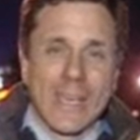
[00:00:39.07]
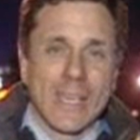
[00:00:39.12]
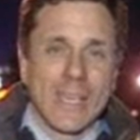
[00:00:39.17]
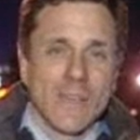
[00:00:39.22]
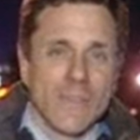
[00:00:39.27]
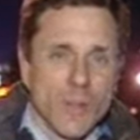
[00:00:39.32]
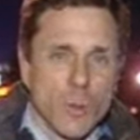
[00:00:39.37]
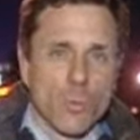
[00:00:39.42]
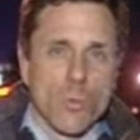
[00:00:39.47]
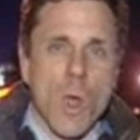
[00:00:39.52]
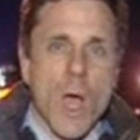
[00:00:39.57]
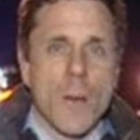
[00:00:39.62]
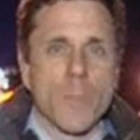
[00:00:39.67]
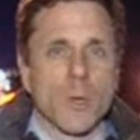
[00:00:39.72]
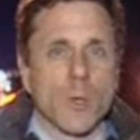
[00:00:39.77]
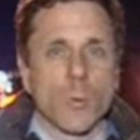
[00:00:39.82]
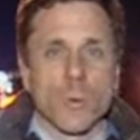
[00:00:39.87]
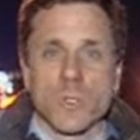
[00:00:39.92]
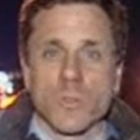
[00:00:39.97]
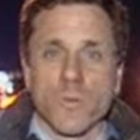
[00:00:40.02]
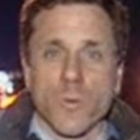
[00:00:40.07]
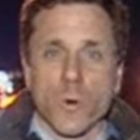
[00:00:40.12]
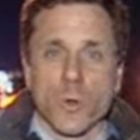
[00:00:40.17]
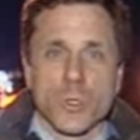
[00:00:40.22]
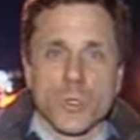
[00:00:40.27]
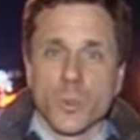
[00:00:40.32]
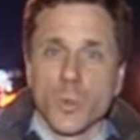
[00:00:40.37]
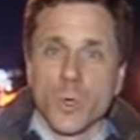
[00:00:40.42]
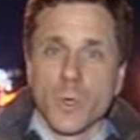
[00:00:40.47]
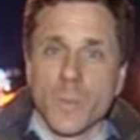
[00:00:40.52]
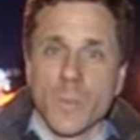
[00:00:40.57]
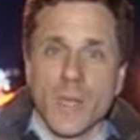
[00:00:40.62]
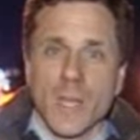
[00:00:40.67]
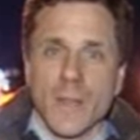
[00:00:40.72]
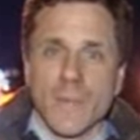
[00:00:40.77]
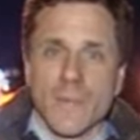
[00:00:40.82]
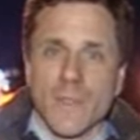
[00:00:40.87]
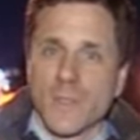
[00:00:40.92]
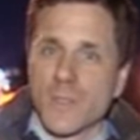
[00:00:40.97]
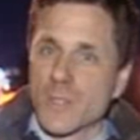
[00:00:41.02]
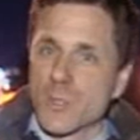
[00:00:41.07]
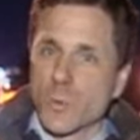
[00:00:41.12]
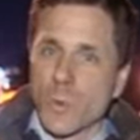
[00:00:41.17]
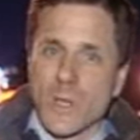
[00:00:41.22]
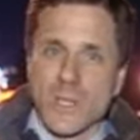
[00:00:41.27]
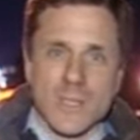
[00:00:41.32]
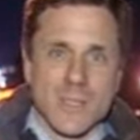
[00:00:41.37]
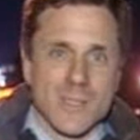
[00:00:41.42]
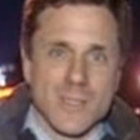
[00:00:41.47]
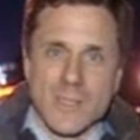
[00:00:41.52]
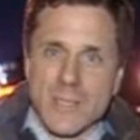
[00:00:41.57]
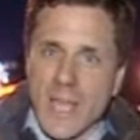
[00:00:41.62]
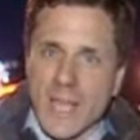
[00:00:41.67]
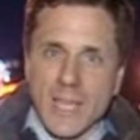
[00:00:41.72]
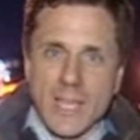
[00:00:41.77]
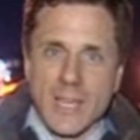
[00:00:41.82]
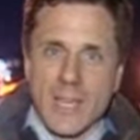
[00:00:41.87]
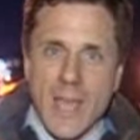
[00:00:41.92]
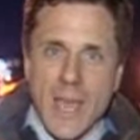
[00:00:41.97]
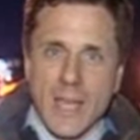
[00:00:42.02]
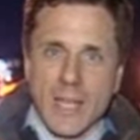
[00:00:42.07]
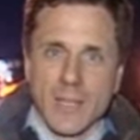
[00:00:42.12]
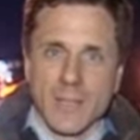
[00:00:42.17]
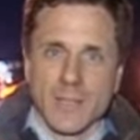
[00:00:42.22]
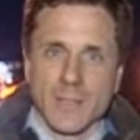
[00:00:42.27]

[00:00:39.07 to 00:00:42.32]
even Romney was forced to admit that this race is neck and neck.